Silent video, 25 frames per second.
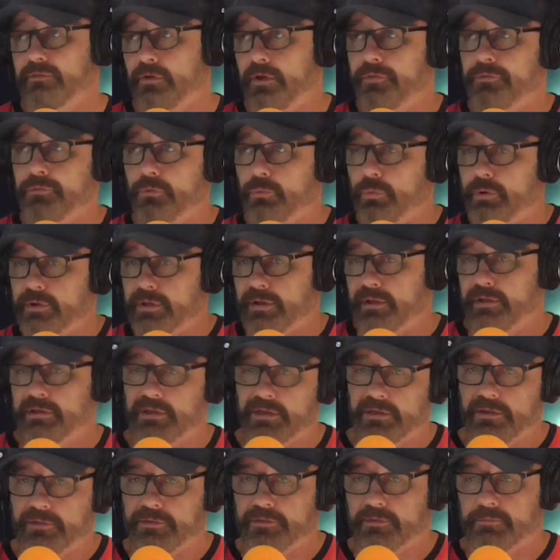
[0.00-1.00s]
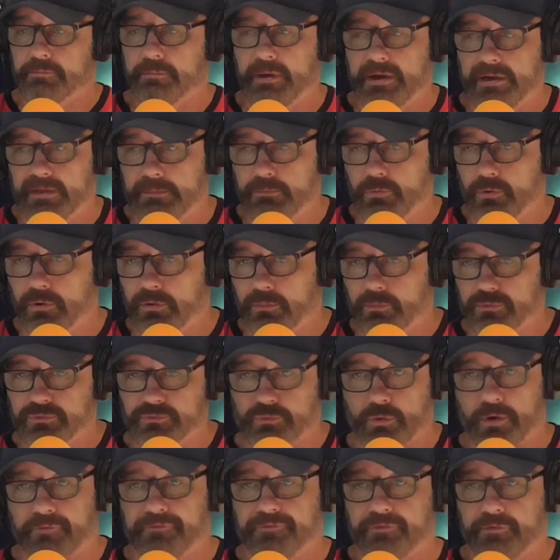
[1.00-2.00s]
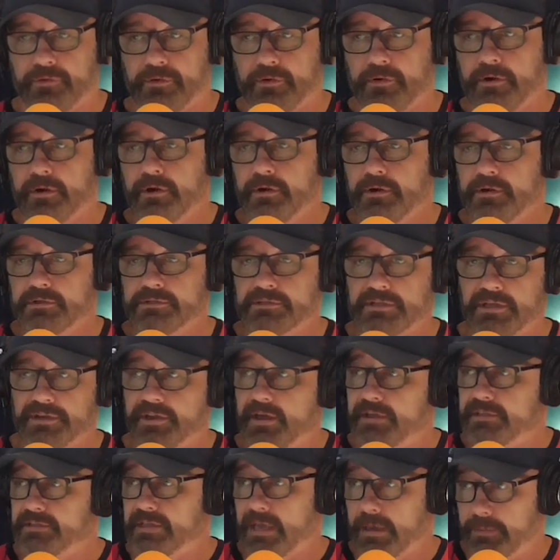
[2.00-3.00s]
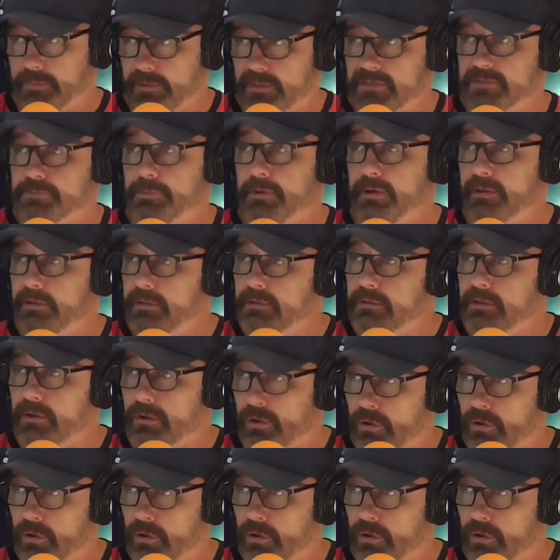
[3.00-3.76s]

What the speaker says: I thought we were going to hear that Matty Moylan was ripe for Saturday's game against Manly.